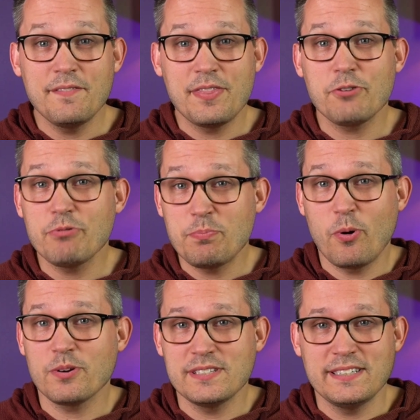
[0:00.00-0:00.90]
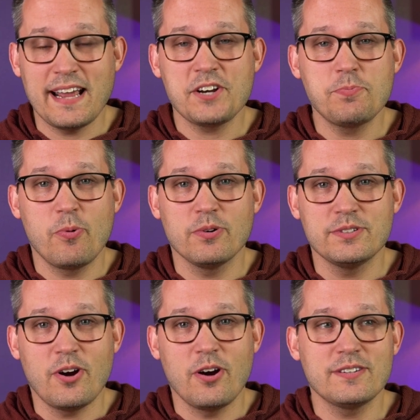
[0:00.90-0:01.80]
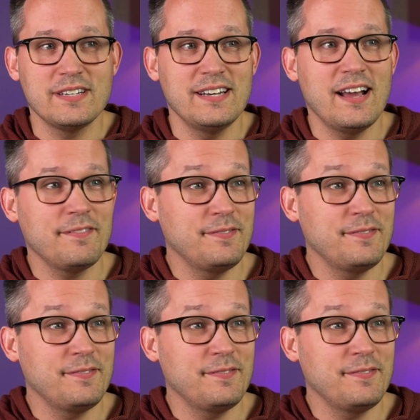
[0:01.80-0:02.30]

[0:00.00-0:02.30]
if their reports and dashboards aren't enough,